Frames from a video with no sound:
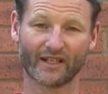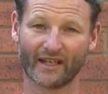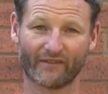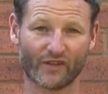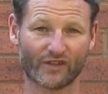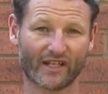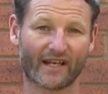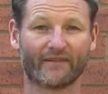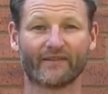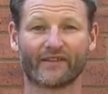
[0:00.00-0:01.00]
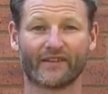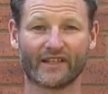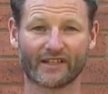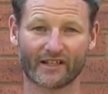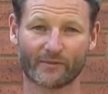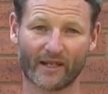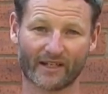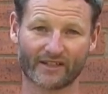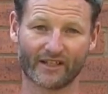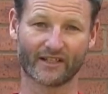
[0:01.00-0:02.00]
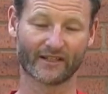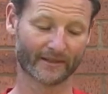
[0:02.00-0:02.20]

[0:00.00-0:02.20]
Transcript: if you did have these ice packs in.